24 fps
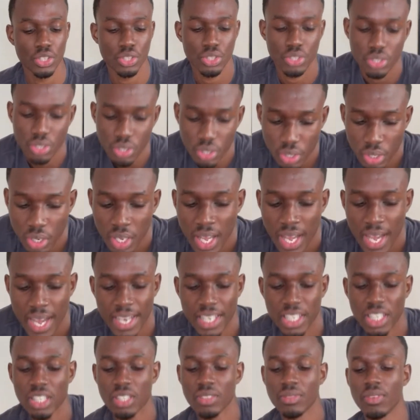So I
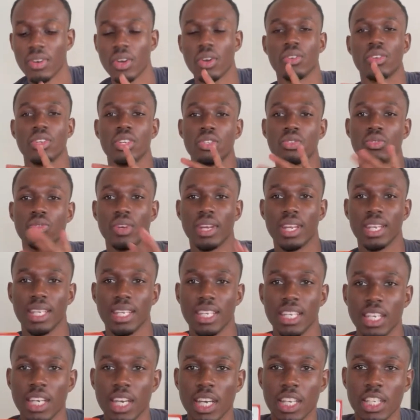just found this
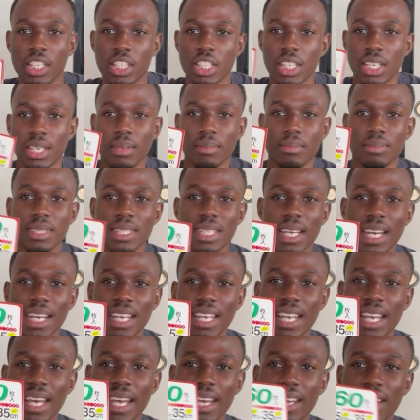really cheap set
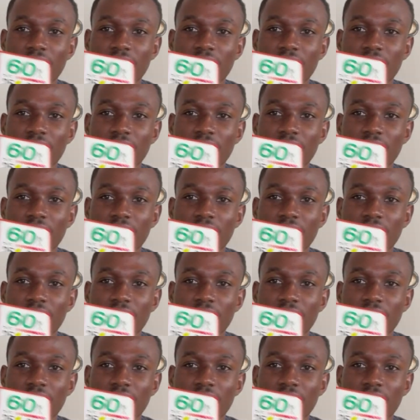of